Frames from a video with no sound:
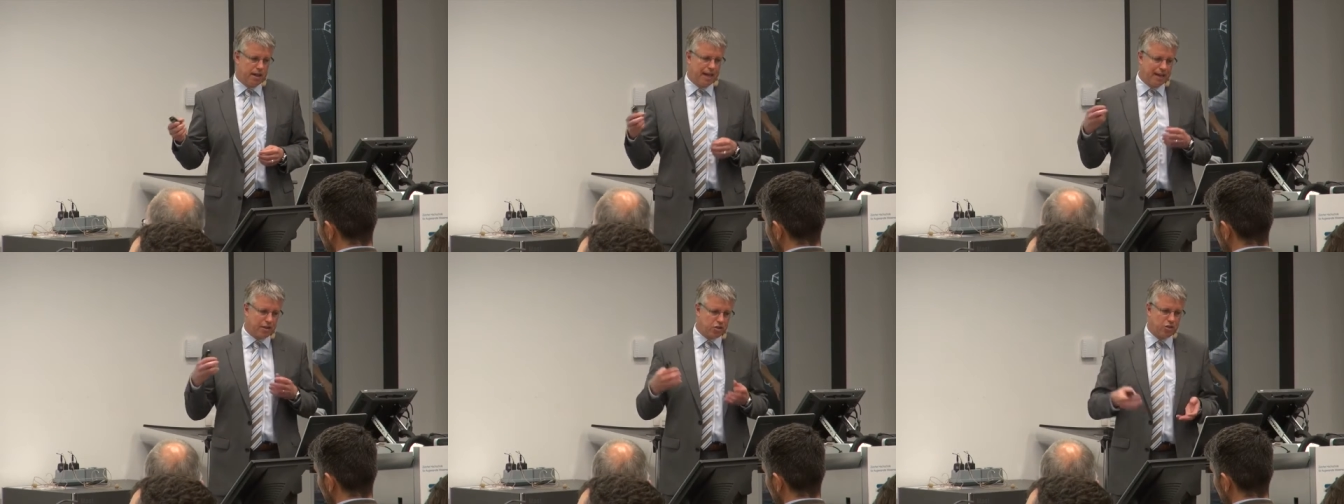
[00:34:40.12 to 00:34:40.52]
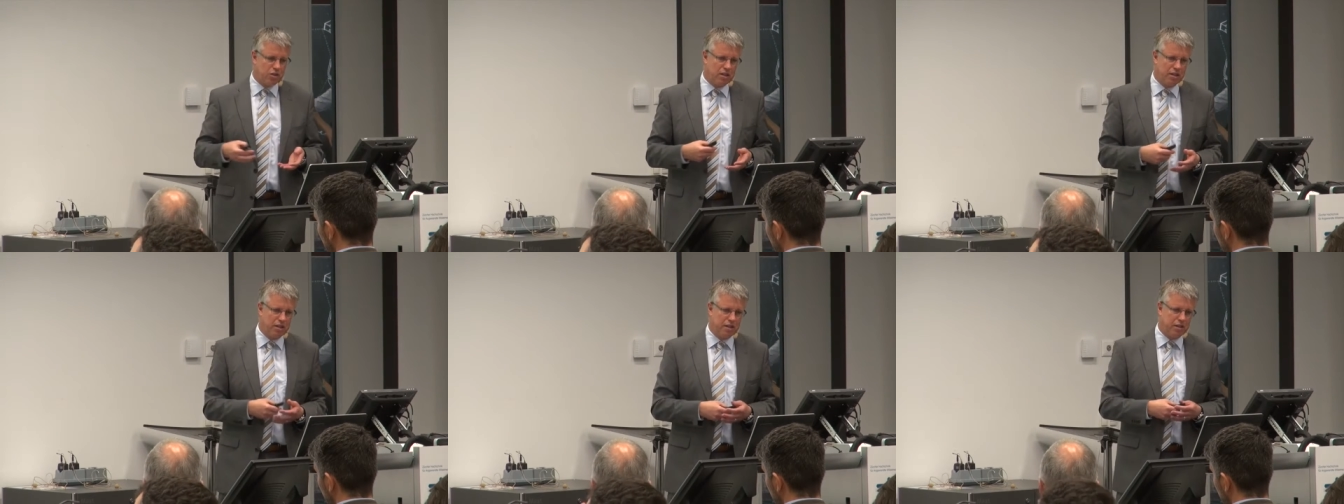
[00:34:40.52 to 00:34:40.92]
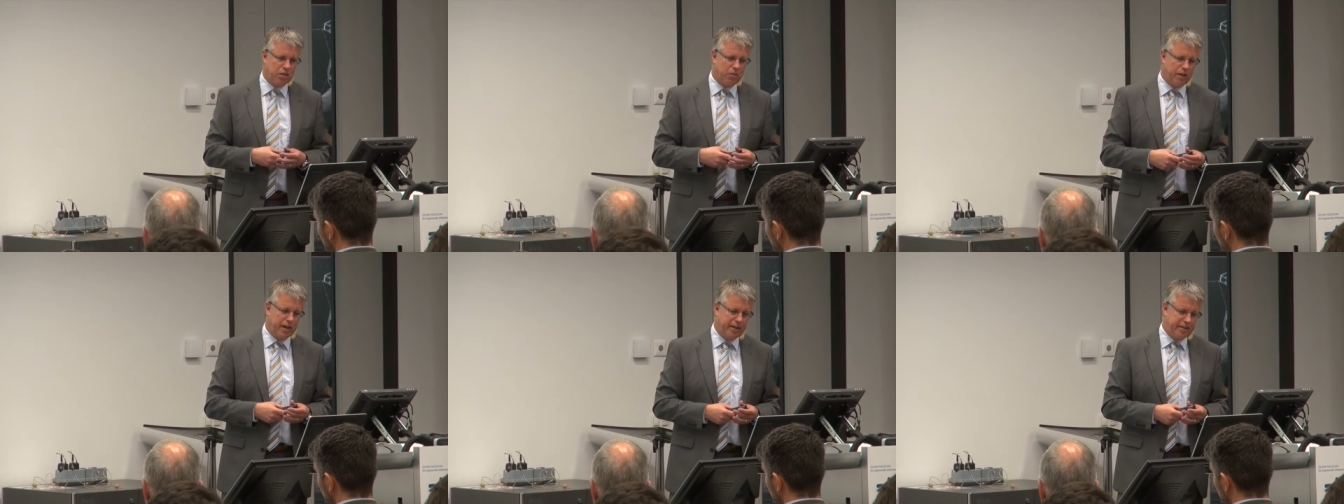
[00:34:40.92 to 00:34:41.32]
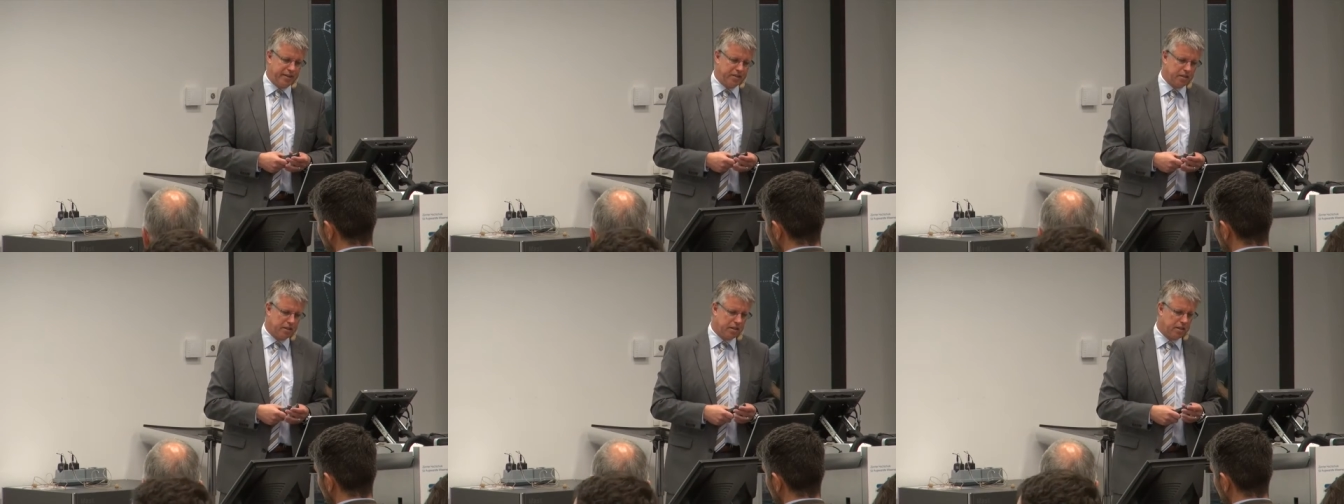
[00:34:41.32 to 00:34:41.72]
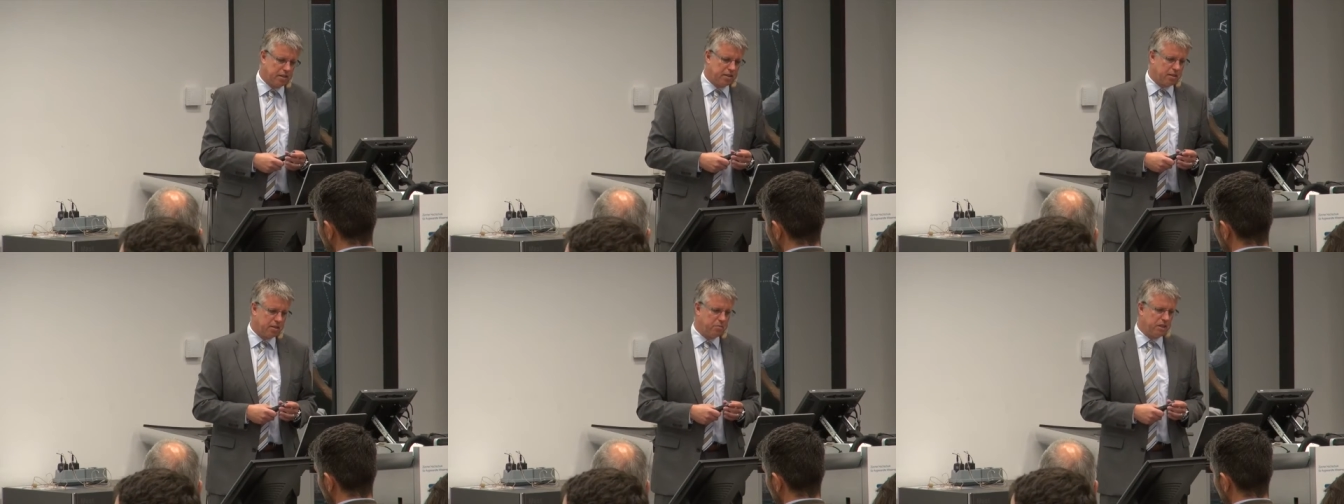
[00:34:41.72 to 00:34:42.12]
actually acquiring the
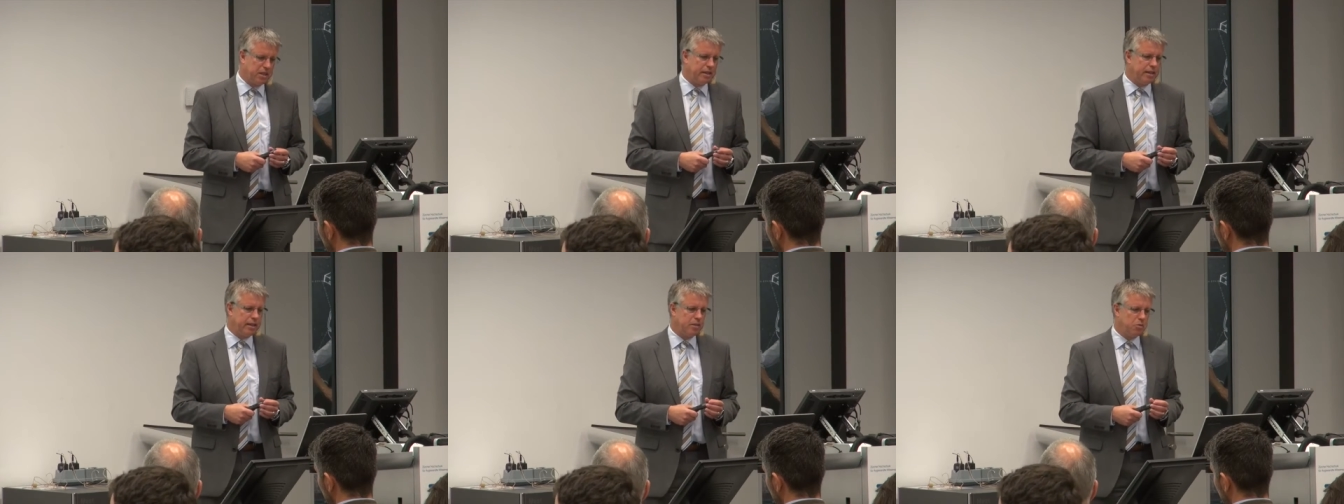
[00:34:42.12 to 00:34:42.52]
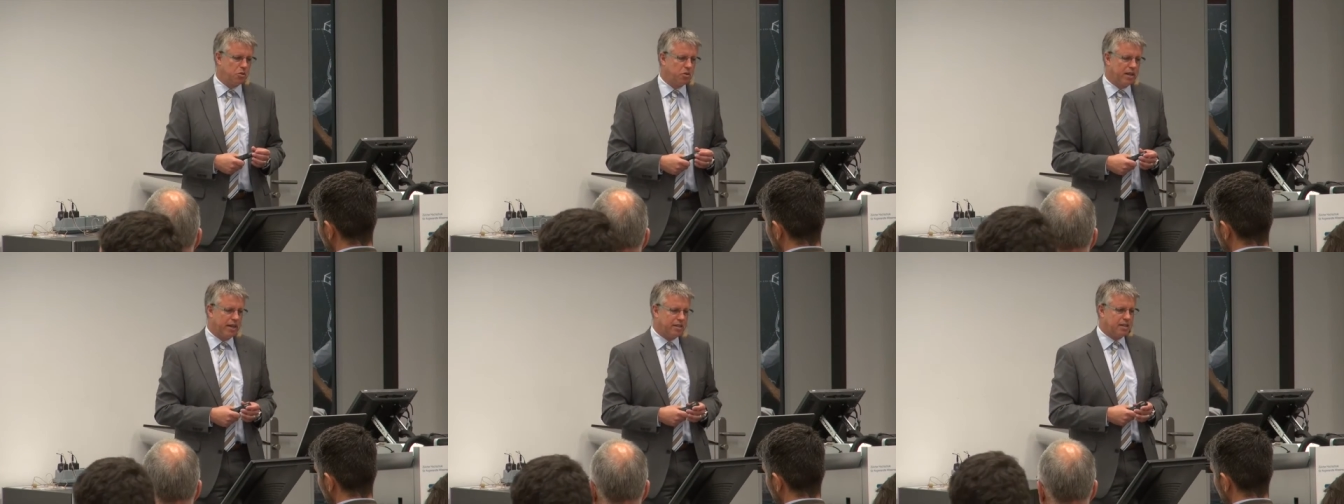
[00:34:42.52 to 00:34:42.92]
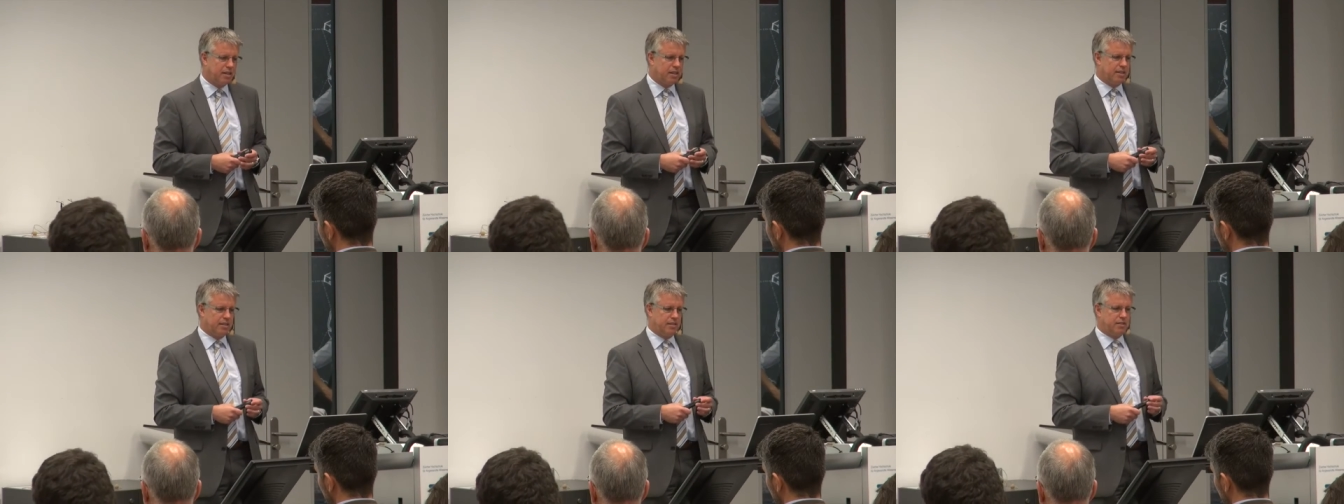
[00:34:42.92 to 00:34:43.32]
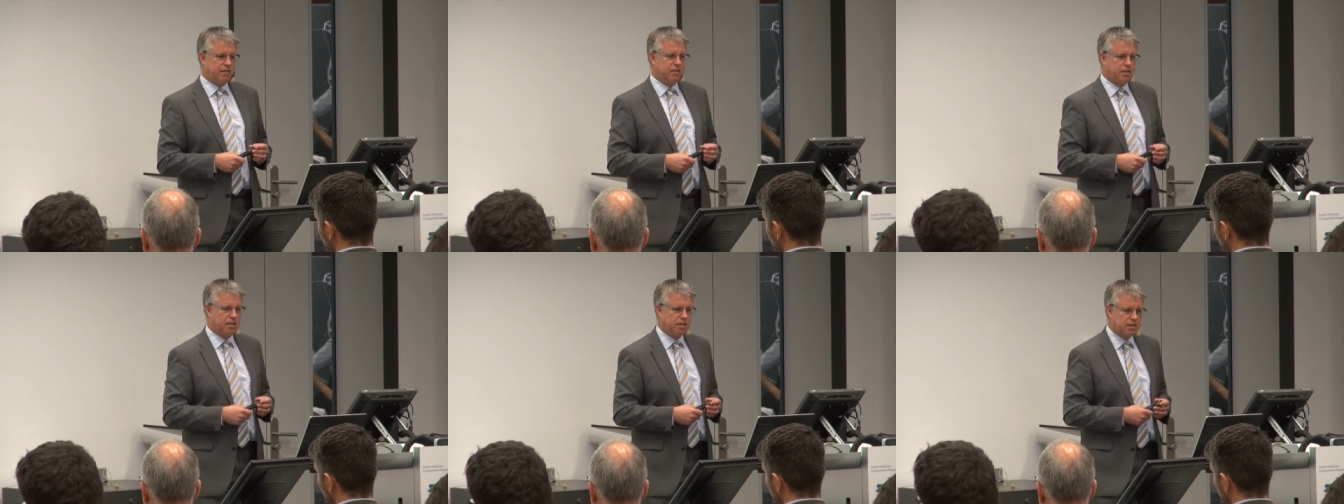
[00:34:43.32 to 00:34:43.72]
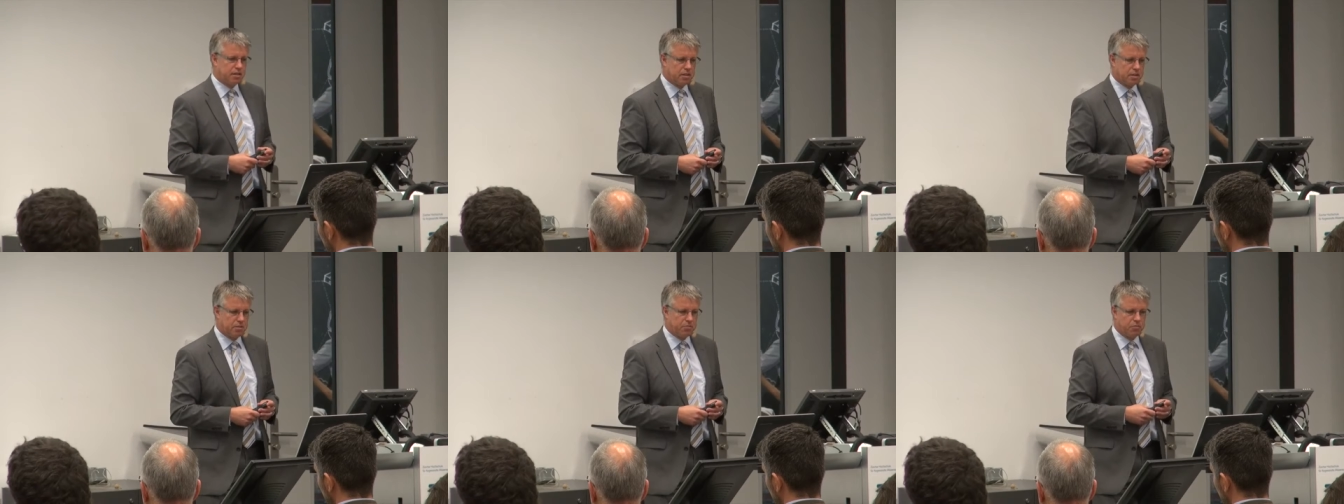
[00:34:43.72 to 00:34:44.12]
data and being able to analyze the
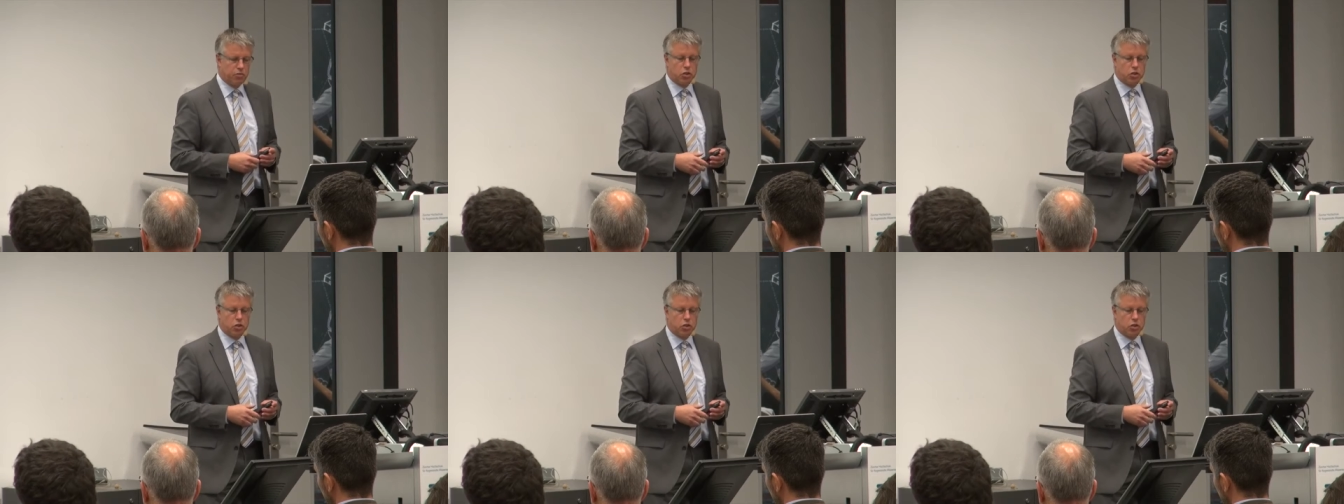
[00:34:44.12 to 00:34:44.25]
data,